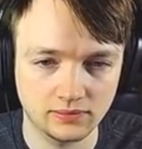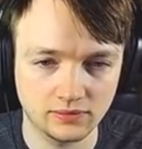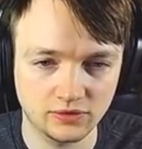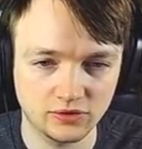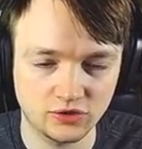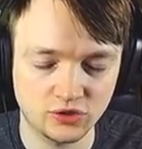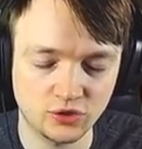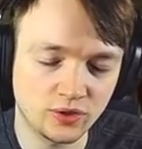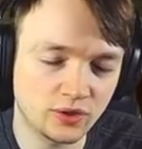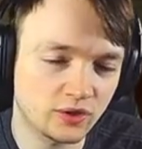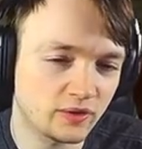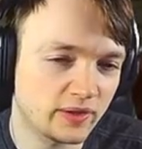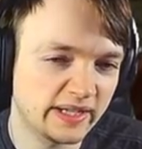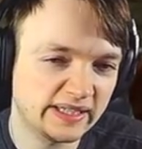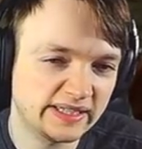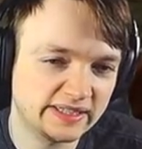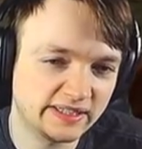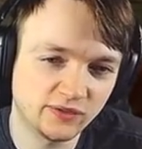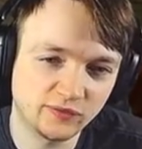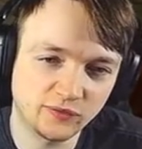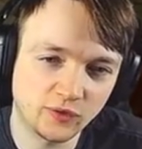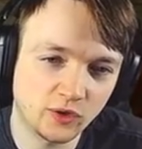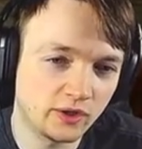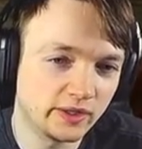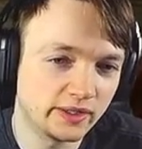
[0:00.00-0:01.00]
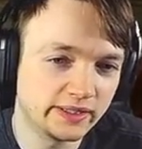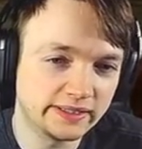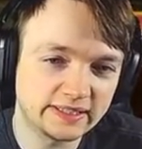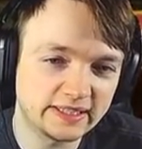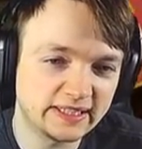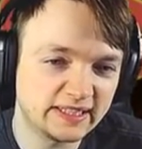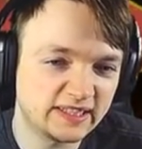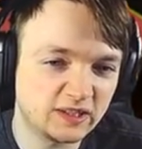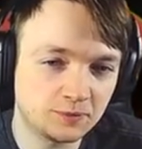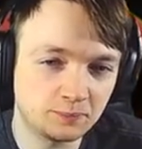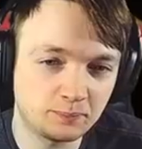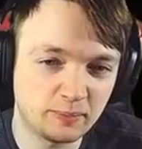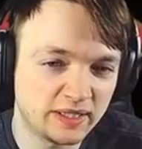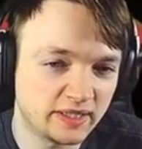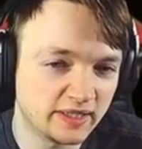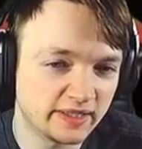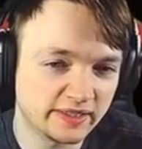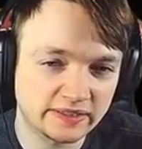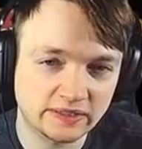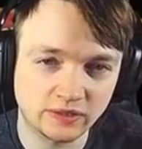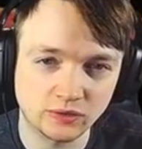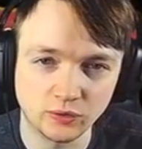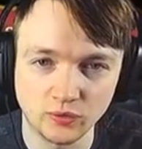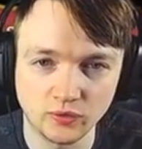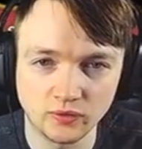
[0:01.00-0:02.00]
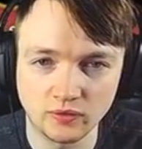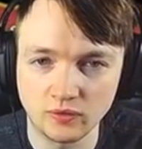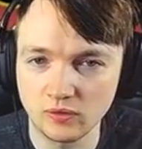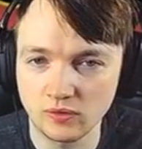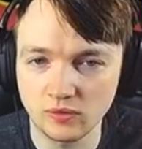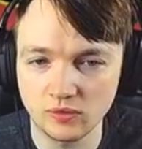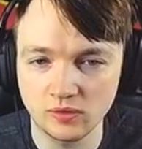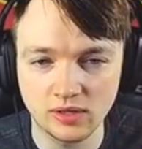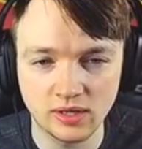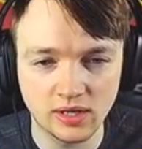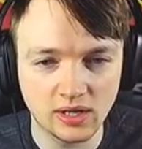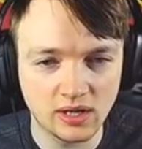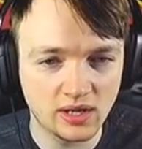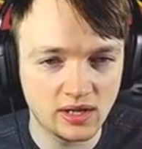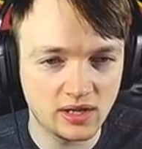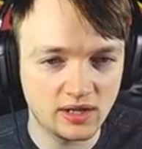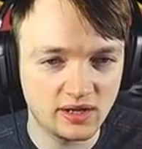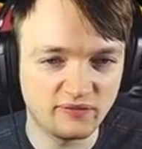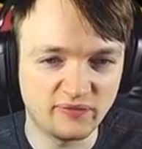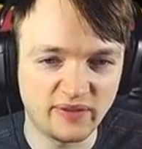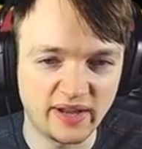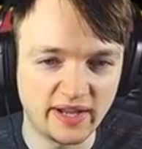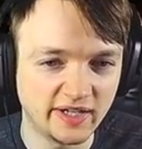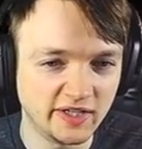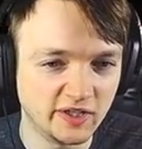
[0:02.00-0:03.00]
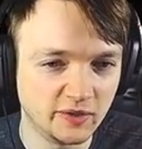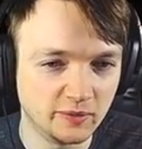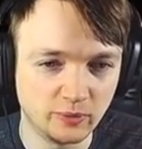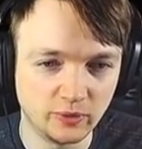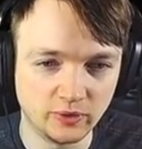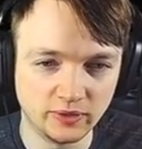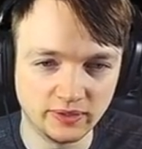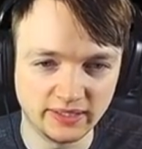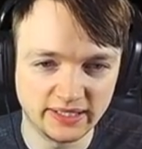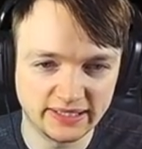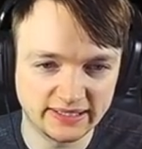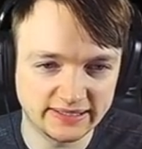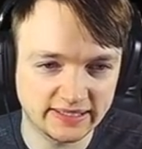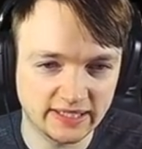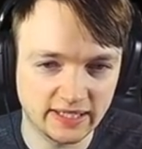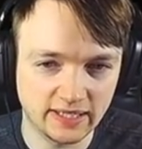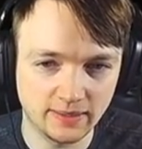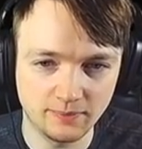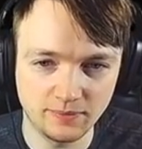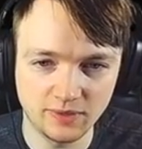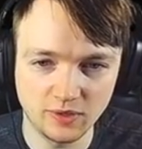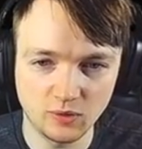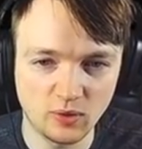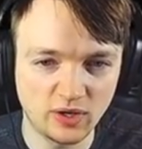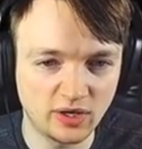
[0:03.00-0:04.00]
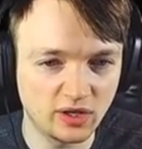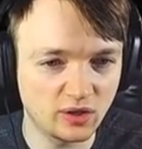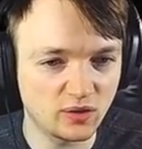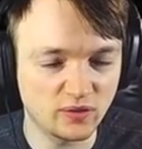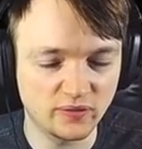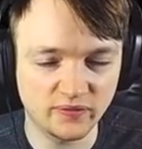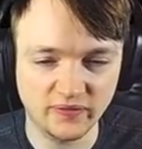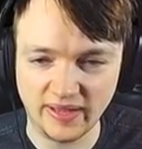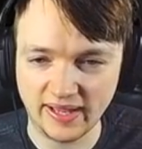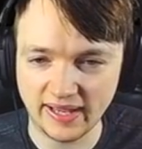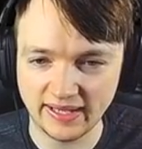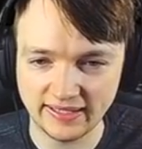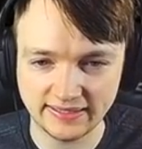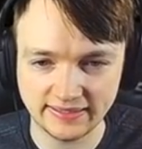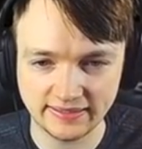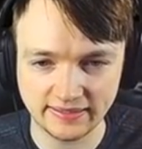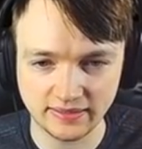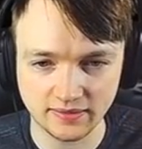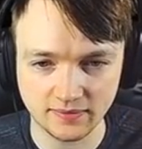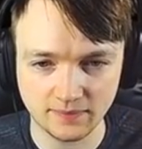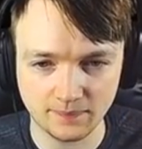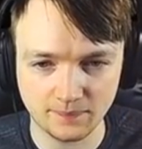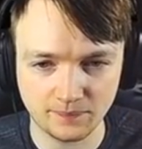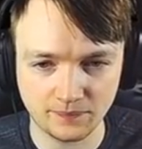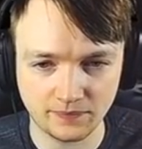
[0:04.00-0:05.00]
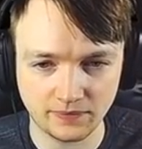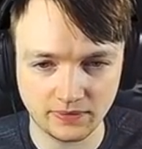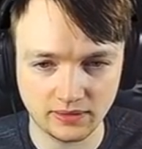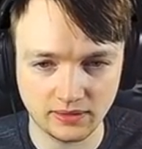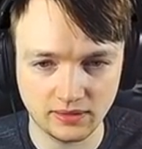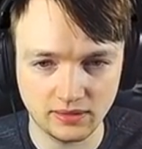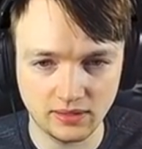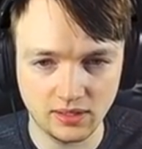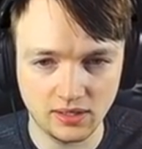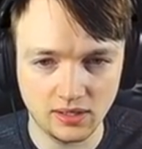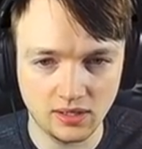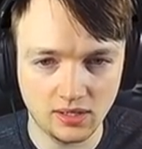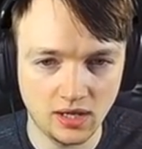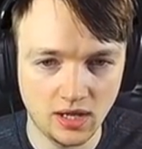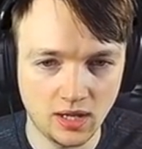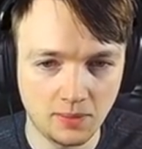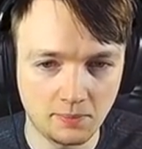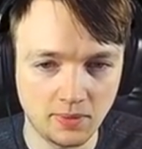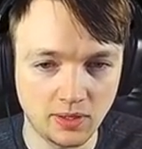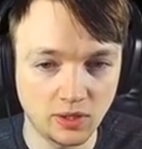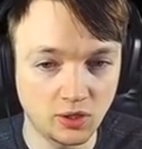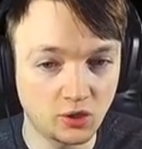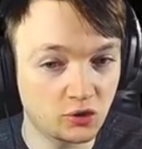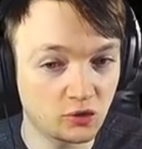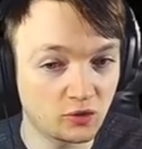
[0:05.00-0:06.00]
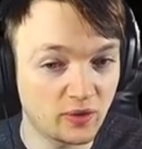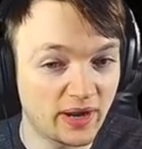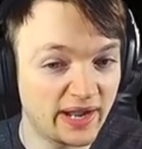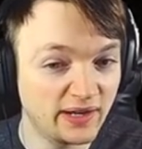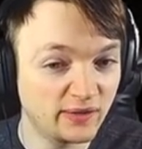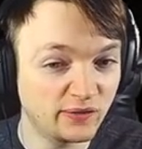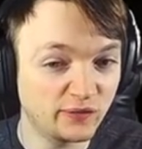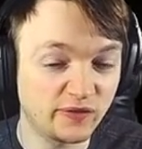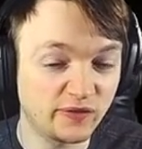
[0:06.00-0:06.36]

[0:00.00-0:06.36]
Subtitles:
Too aggressive. Honestly, speed is so valuable in this game. You want to go fast. Grand